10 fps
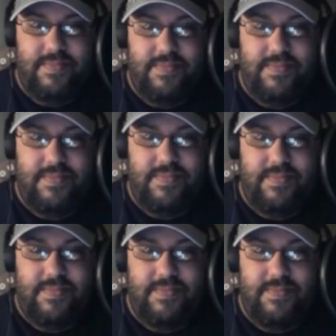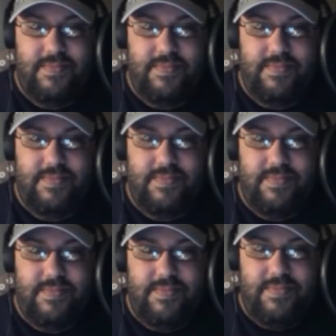
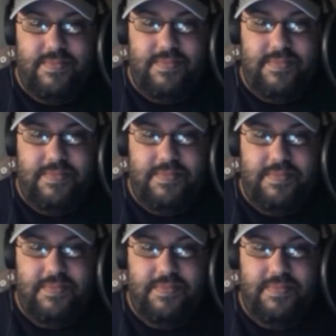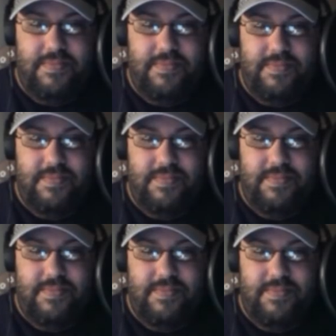
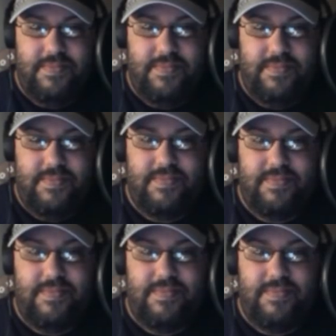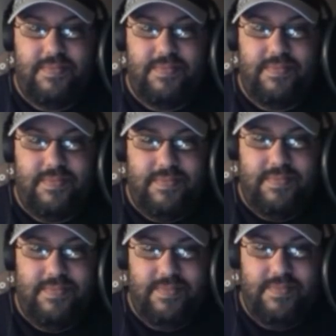
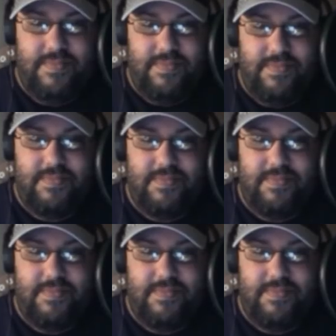The person shown says nothing.